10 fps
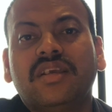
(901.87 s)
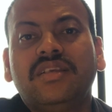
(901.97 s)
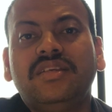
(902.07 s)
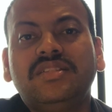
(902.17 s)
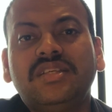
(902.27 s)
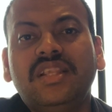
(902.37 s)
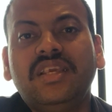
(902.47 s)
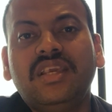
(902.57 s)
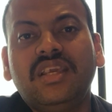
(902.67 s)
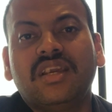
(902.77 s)

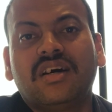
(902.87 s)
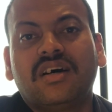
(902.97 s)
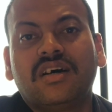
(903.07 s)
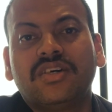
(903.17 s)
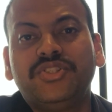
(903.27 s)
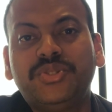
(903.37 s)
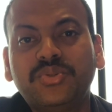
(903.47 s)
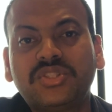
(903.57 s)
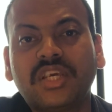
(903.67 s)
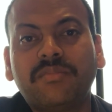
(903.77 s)
easily
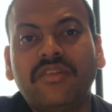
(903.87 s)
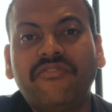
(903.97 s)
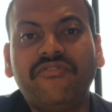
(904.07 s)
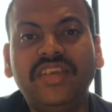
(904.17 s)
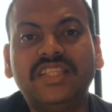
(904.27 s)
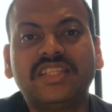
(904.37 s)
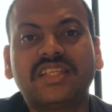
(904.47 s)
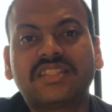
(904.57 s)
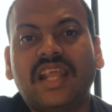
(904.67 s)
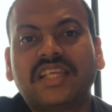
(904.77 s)
usable
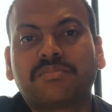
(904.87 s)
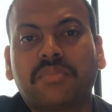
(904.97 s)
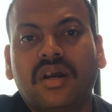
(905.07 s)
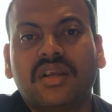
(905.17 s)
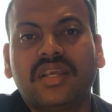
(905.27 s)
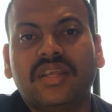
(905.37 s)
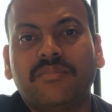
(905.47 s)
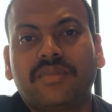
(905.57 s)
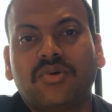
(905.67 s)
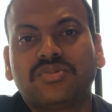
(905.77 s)
feature / bug
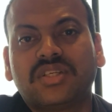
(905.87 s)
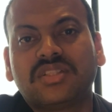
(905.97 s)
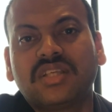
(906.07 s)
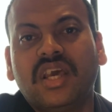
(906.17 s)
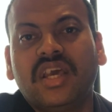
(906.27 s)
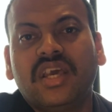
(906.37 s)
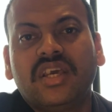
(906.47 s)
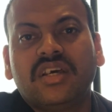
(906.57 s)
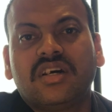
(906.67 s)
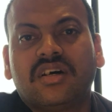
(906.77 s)
in browsers
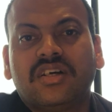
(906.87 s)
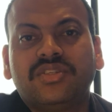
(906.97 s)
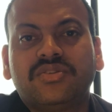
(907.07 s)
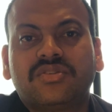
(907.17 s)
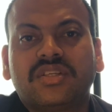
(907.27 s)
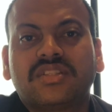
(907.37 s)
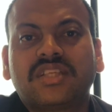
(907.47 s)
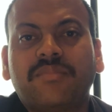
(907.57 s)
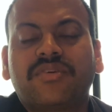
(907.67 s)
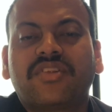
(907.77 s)
using
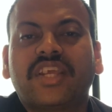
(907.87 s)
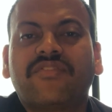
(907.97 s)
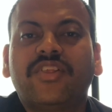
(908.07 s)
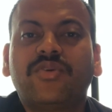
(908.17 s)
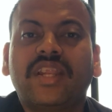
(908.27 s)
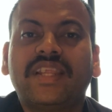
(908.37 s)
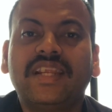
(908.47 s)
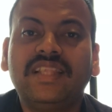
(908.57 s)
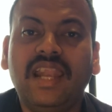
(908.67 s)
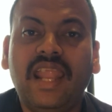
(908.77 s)
some trick where you can
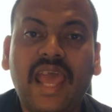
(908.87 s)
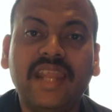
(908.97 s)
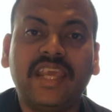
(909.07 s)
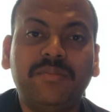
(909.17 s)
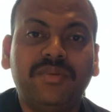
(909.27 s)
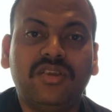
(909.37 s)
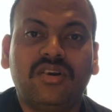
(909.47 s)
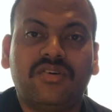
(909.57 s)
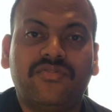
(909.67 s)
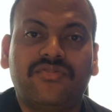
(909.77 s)
get the LAN IP
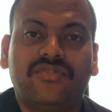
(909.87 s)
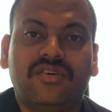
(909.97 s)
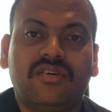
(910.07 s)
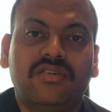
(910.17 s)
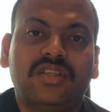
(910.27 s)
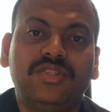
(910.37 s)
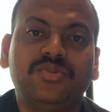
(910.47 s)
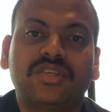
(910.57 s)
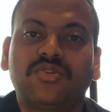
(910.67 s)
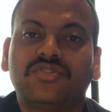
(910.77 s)
of the
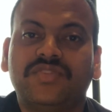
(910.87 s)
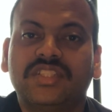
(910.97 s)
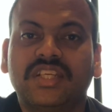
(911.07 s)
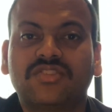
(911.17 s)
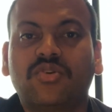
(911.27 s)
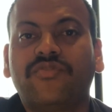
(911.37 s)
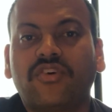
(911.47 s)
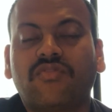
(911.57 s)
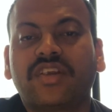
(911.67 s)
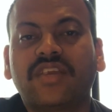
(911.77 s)
user who's visiting. So if
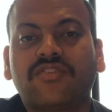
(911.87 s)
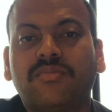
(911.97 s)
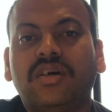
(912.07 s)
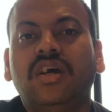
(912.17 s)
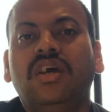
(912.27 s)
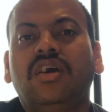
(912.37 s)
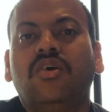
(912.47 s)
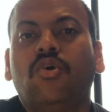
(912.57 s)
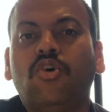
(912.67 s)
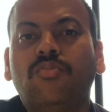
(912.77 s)
you're working from a
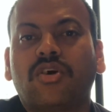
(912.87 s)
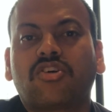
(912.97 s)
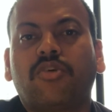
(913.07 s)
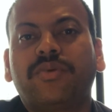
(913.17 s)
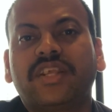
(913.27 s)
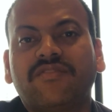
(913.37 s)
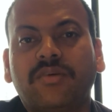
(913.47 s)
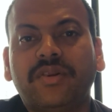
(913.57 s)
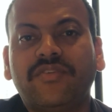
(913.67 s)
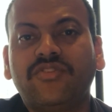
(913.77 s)
home or corporate
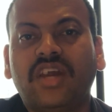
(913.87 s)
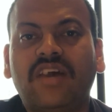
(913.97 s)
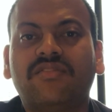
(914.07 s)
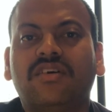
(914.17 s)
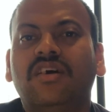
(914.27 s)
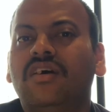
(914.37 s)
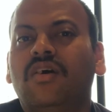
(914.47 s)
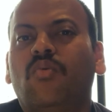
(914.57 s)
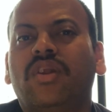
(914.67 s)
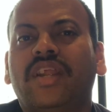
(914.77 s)
environment where you have a
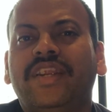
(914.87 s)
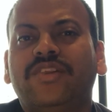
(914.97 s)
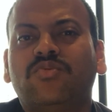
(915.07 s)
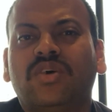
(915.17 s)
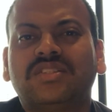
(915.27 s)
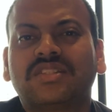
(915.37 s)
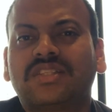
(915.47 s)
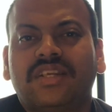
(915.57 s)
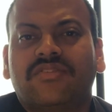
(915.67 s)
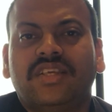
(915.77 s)

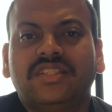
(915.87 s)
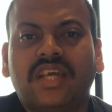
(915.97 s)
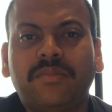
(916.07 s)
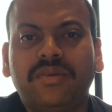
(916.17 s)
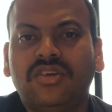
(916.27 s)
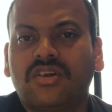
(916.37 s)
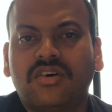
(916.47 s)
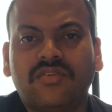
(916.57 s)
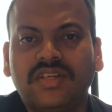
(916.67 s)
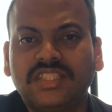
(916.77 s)
192.168 range IP or
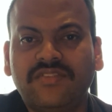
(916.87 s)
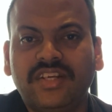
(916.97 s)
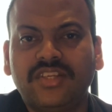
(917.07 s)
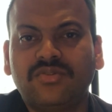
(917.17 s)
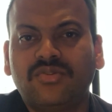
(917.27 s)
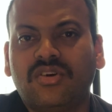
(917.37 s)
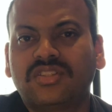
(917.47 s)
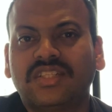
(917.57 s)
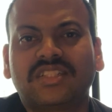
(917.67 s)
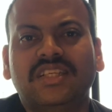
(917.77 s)
a
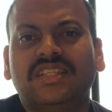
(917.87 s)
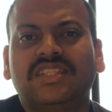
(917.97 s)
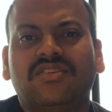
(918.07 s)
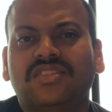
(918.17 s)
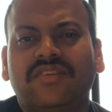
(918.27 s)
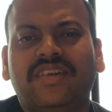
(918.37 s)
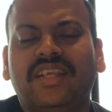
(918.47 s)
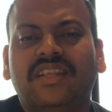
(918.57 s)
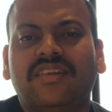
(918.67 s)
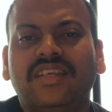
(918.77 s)
172.16 or
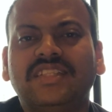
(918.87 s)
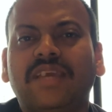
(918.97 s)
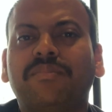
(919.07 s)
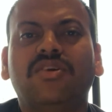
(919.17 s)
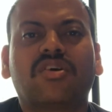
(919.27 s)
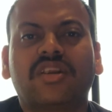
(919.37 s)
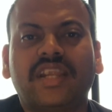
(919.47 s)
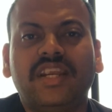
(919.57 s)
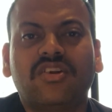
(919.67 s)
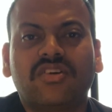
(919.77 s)
17 range IP or a 10